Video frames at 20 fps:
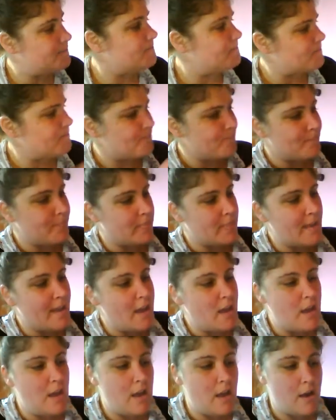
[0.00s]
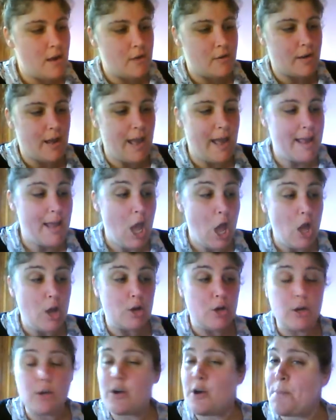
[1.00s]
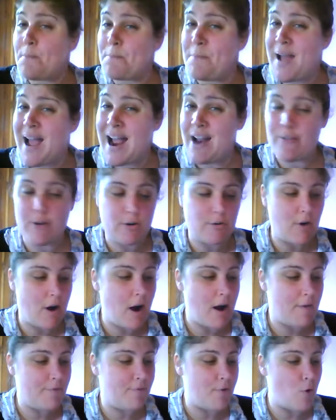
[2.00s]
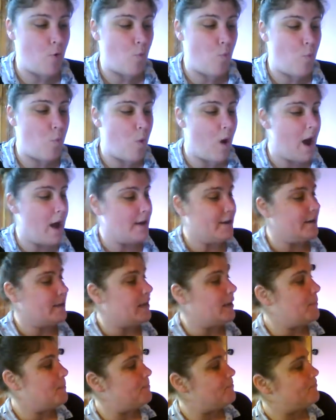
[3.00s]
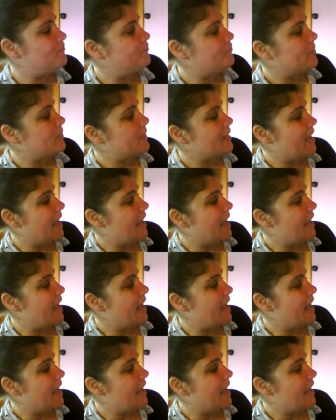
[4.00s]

west face of Sierra Grande because,